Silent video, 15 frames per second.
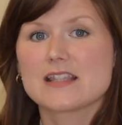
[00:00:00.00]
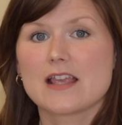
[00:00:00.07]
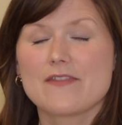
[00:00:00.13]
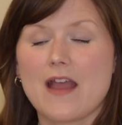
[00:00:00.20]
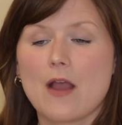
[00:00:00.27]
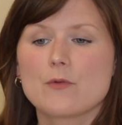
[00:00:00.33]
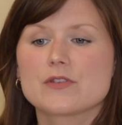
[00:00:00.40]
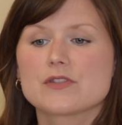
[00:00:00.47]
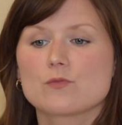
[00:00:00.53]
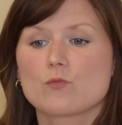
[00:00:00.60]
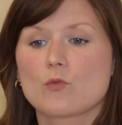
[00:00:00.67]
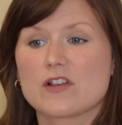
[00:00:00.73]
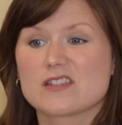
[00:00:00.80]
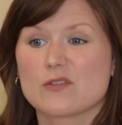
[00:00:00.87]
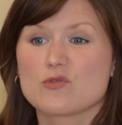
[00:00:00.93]
and that was
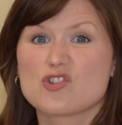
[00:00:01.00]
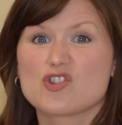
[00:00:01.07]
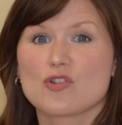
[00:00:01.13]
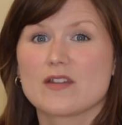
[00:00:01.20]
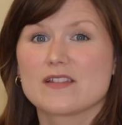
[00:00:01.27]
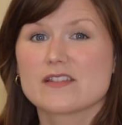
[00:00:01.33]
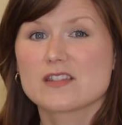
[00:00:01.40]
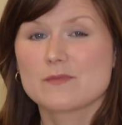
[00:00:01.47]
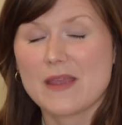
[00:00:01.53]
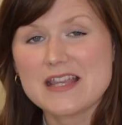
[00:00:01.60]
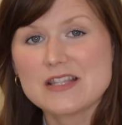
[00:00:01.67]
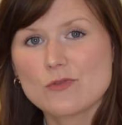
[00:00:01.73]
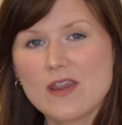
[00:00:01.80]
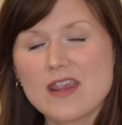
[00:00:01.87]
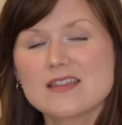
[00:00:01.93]
because it was during the
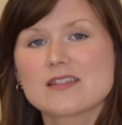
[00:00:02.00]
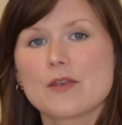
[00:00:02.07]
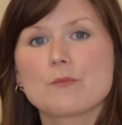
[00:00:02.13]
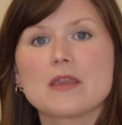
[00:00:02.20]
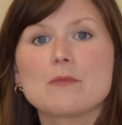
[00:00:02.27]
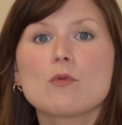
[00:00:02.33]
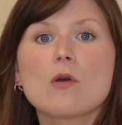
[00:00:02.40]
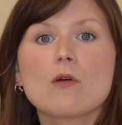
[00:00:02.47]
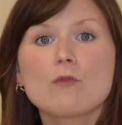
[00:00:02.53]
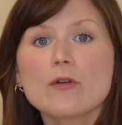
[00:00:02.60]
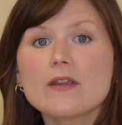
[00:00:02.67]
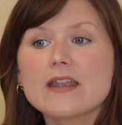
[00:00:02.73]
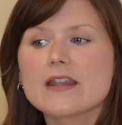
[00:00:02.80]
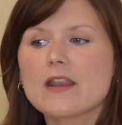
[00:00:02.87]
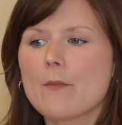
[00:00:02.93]
space race and people were
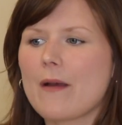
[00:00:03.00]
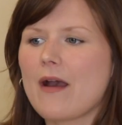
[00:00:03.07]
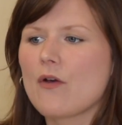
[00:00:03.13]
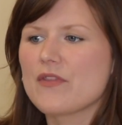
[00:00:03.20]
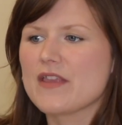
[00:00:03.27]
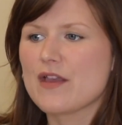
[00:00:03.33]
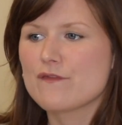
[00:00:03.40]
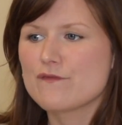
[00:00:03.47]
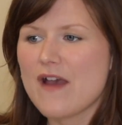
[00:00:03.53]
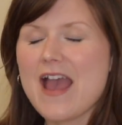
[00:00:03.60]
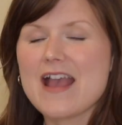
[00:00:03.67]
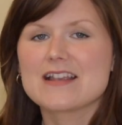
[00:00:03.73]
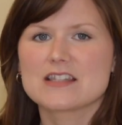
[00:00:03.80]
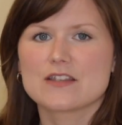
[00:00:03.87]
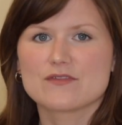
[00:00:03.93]
worried about the
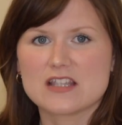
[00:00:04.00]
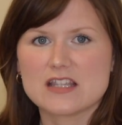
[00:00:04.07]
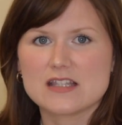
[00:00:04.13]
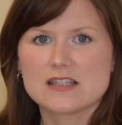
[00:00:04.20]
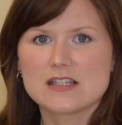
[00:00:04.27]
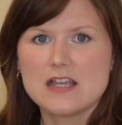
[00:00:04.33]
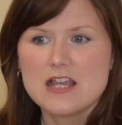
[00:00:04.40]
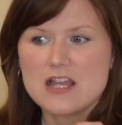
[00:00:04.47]
effect of these